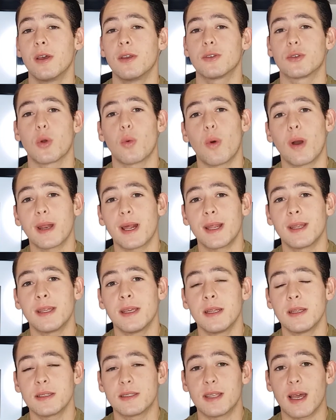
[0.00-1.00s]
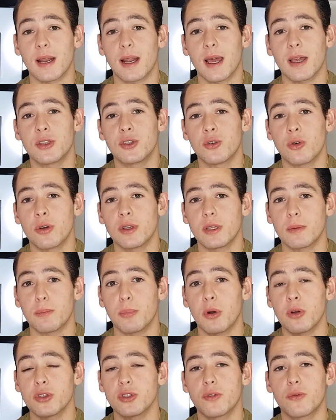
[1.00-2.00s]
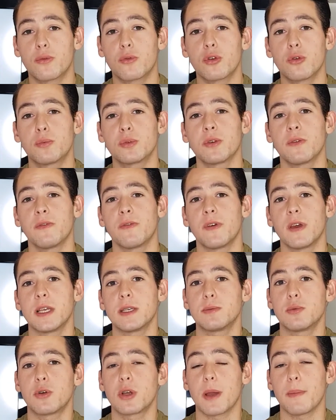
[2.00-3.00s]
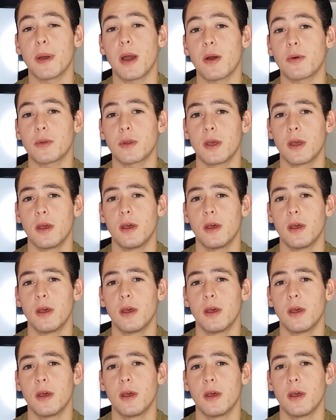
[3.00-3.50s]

So what I did is that I joined a bunch of groups on Facebook about